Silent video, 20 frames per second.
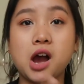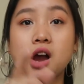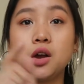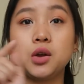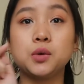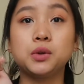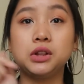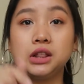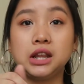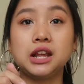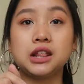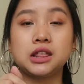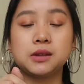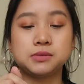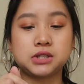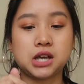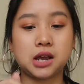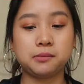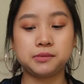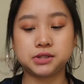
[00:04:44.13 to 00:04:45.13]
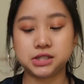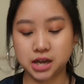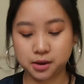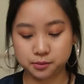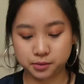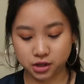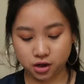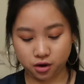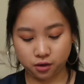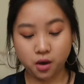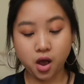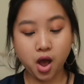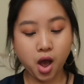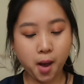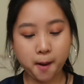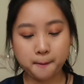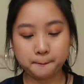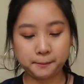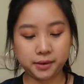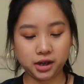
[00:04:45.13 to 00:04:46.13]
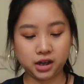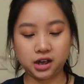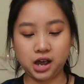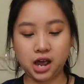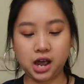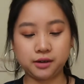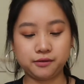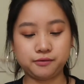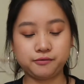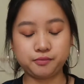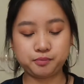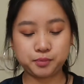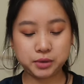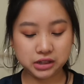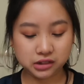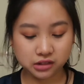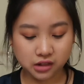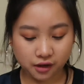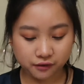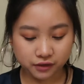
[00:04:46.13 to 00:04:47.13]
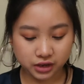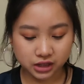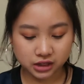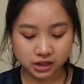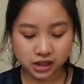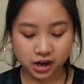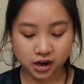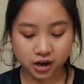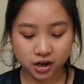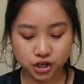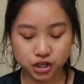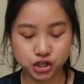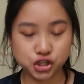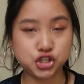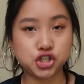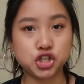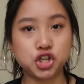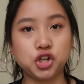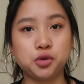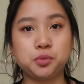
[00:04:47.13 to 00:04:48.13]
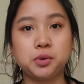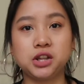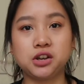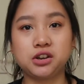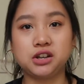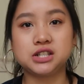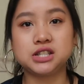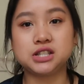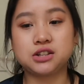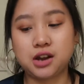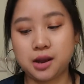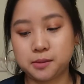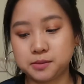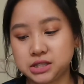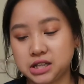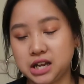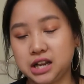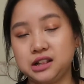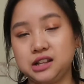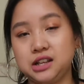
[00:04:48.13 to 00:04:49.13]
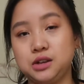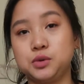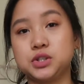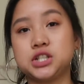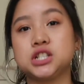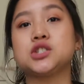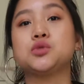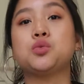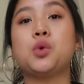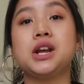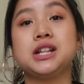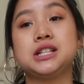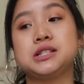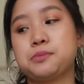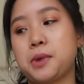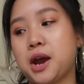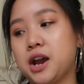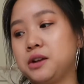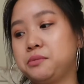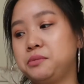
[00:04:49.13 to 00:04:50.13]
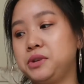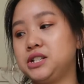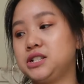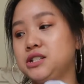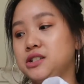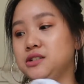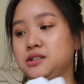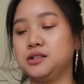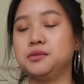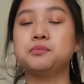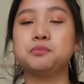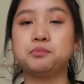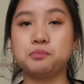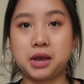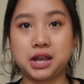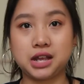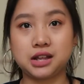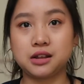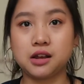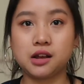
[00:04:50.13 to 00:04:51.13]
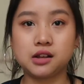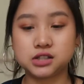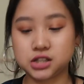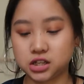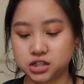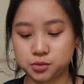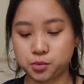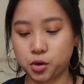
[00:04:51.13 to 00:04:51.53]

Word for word: I will link them down, down below but I've been loving their YouTube and their Instagrams lately, which is what inspired me to make such a